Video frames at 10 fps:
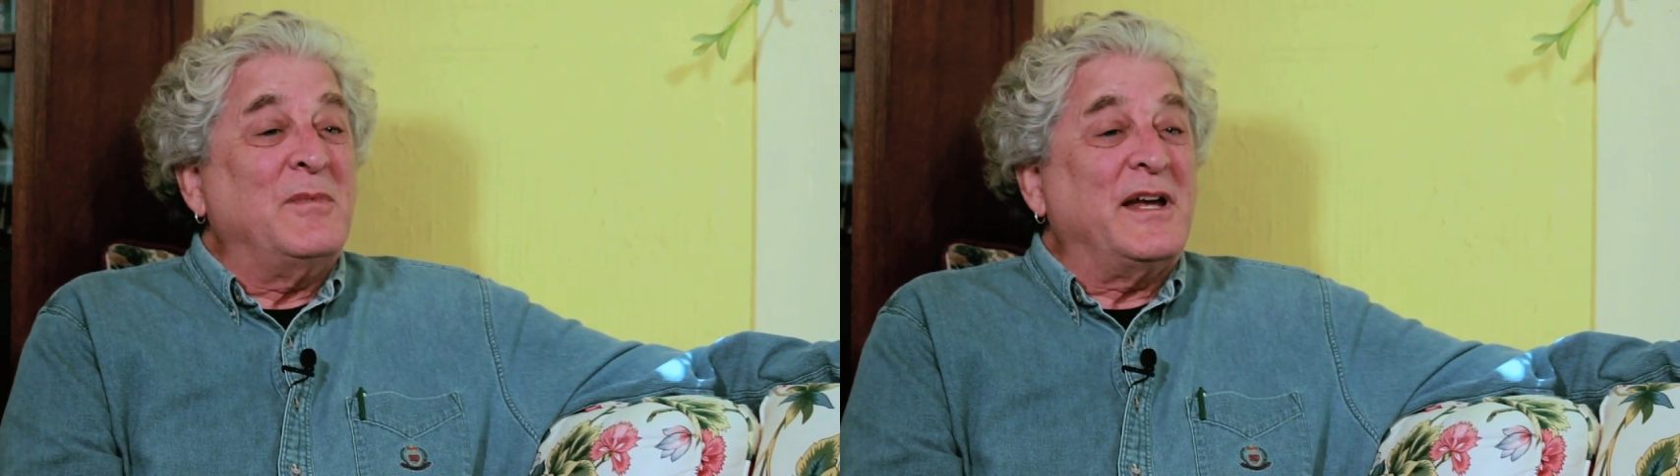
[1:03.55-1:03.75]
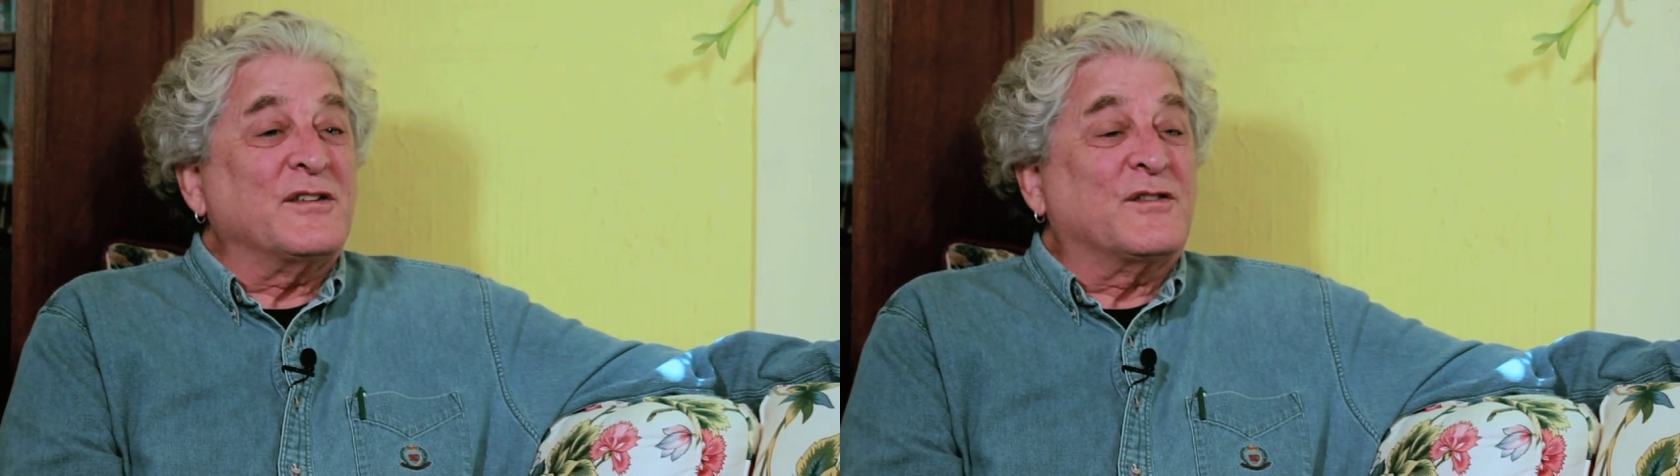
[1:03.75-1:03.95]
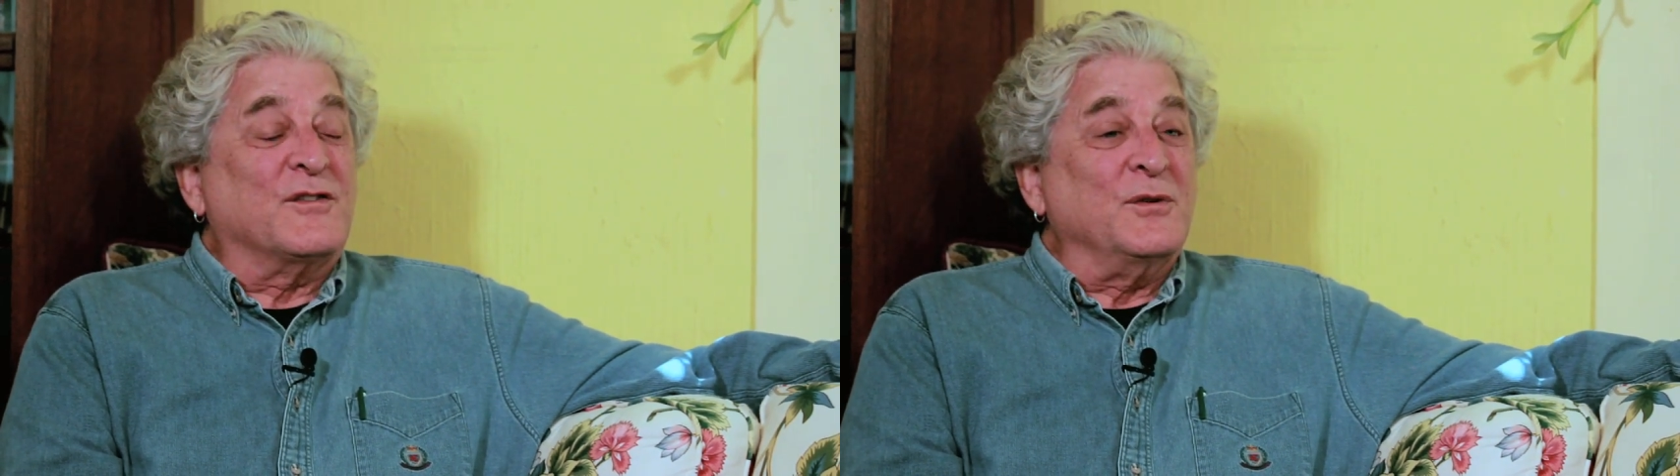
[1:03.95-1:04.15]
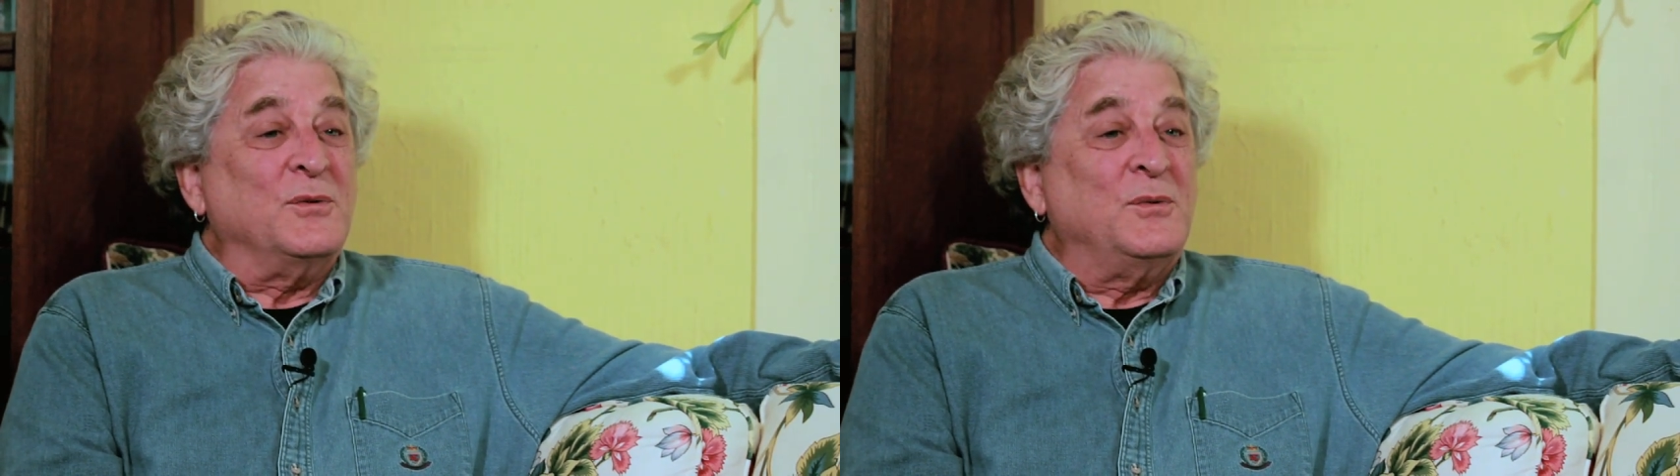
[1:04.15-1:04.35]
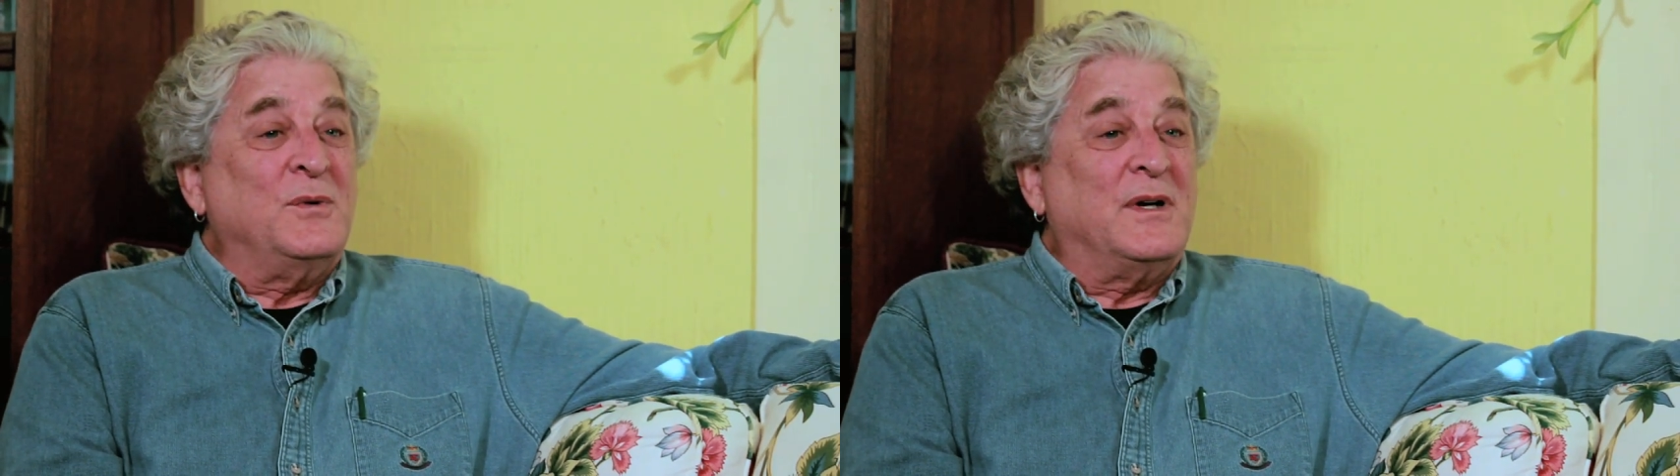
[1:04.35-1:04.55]
I met
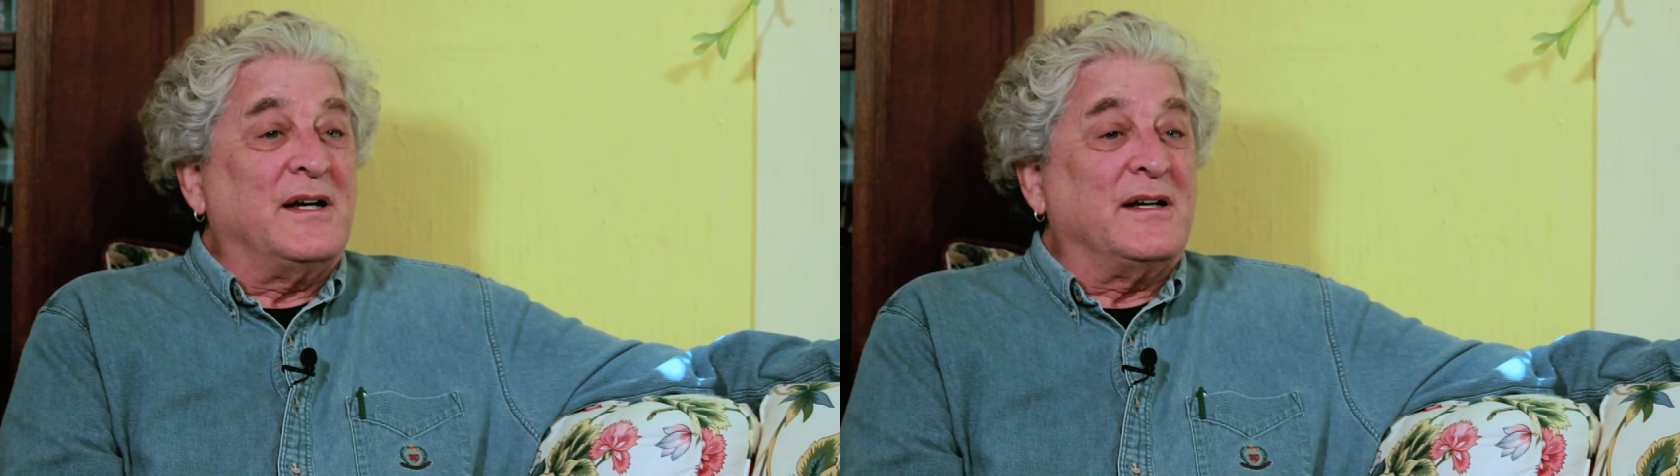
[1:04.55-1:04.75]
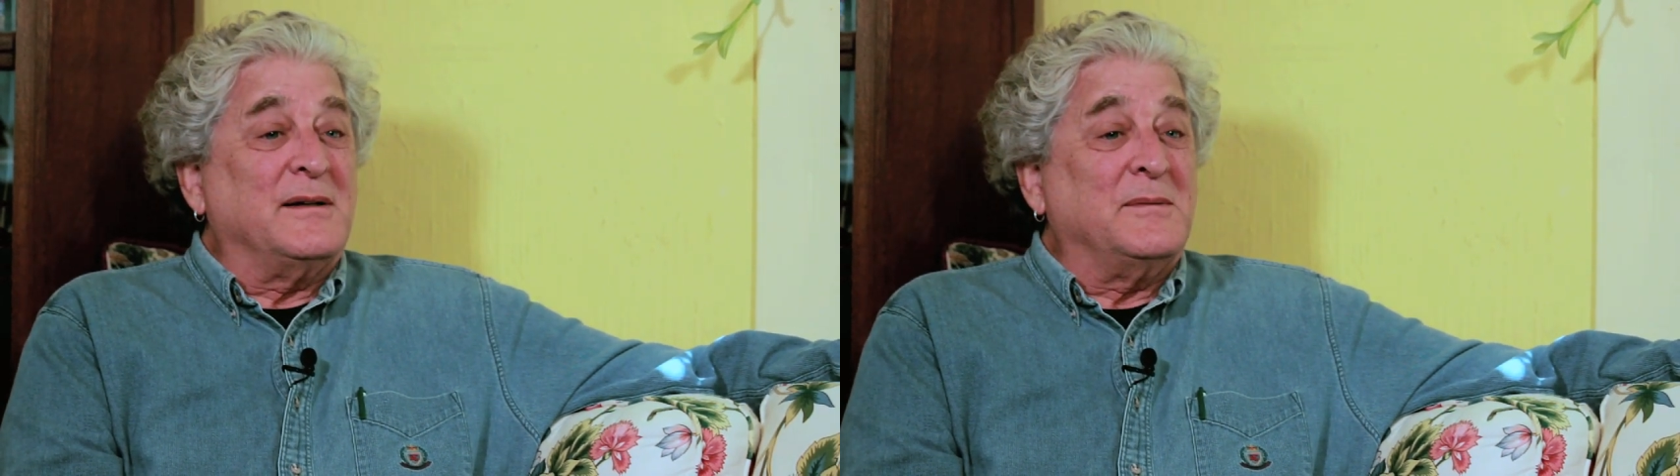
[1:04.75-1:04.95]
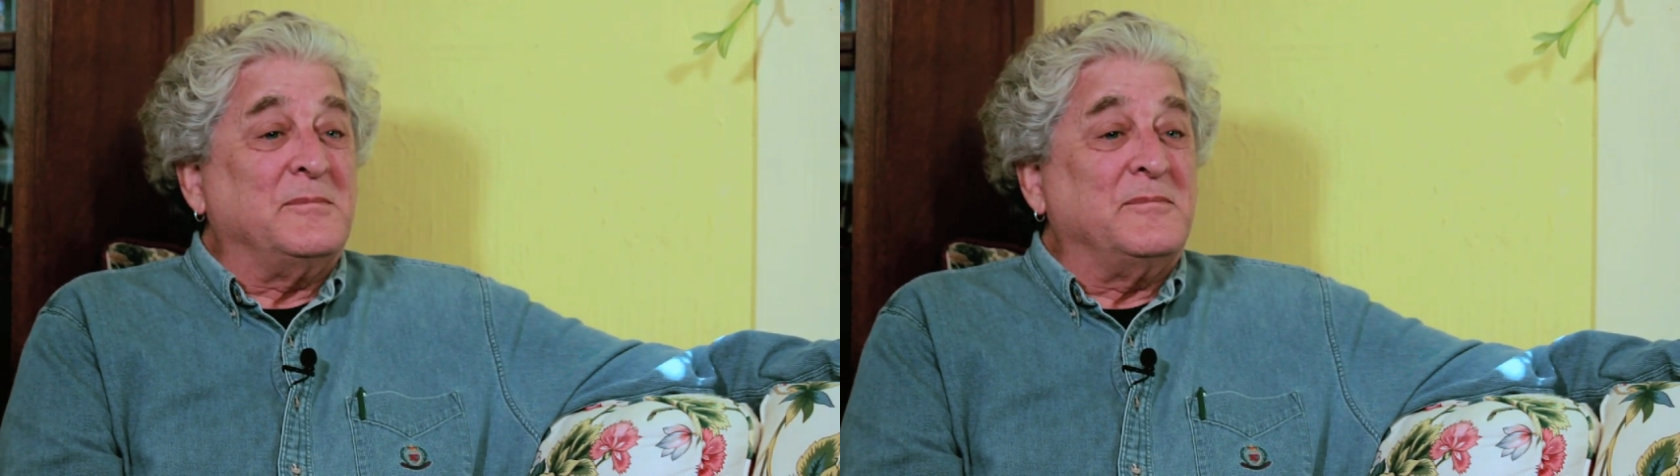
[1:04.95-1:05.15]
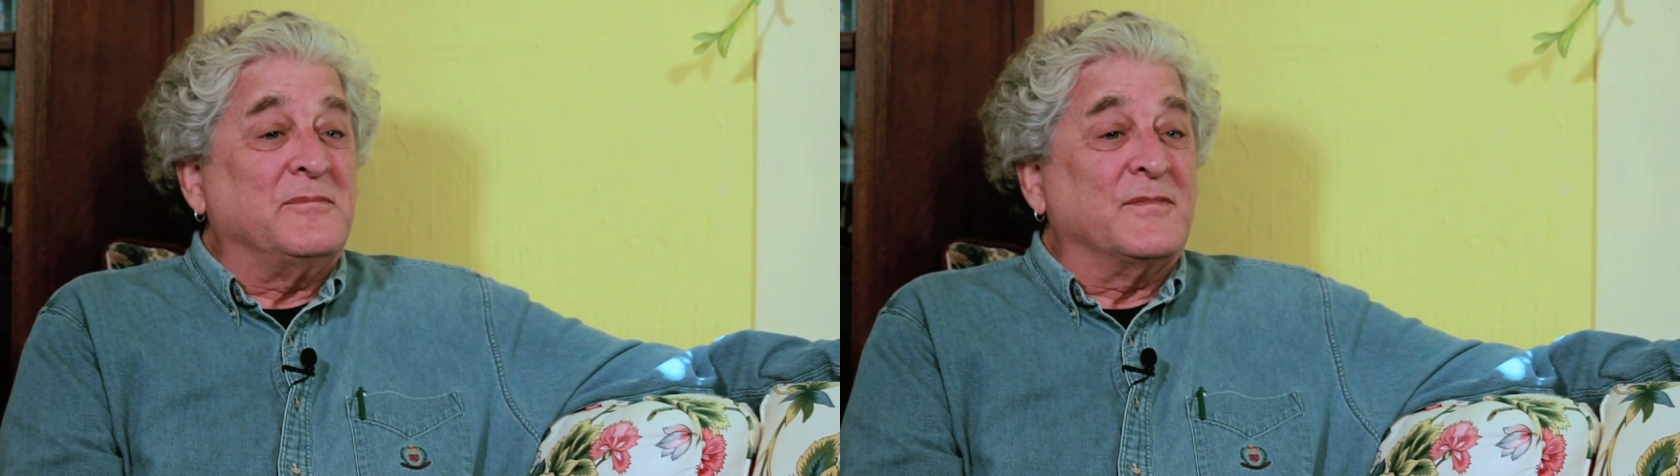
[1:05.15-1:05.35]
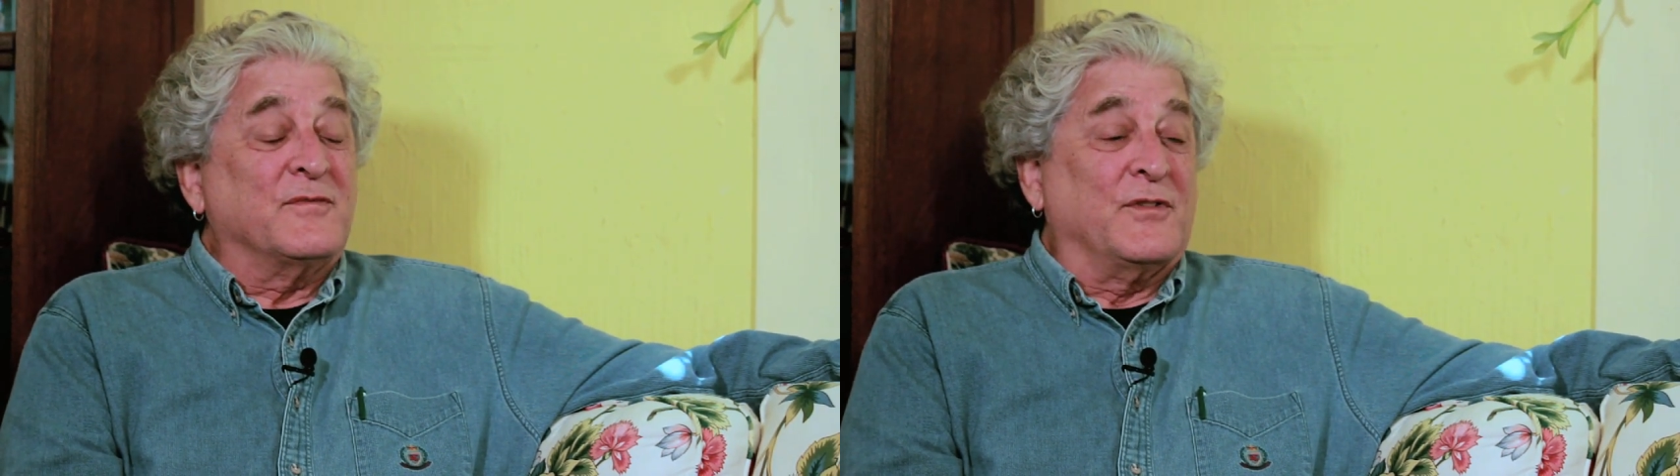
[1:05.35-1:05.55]
Sue
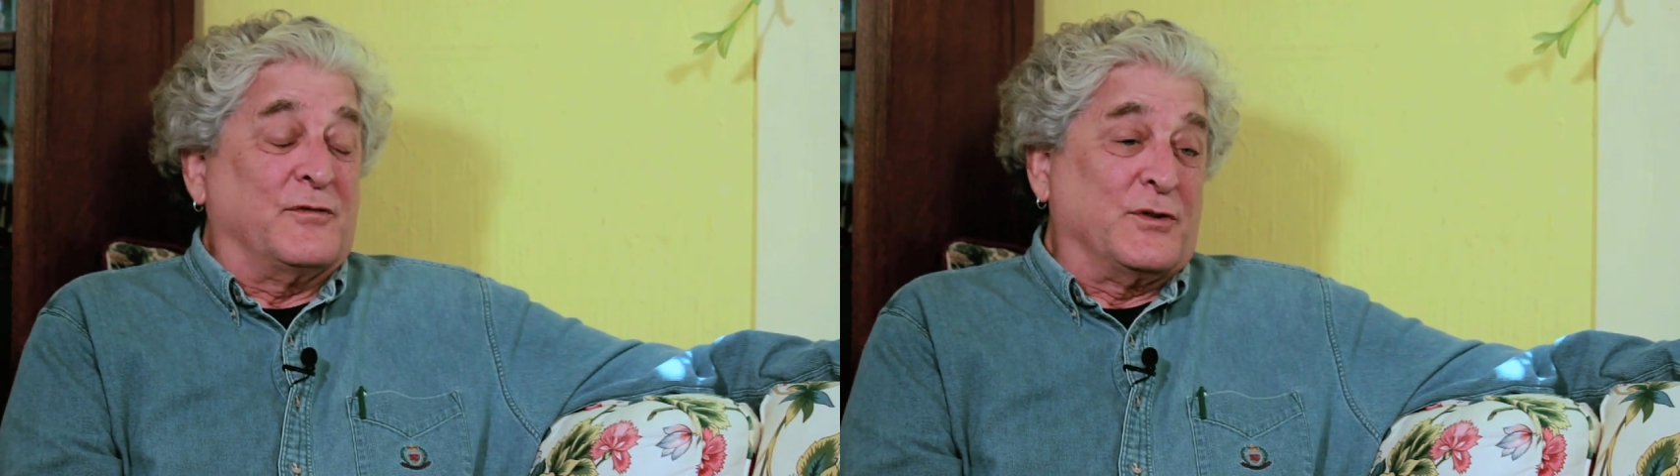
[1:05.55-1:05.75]
um,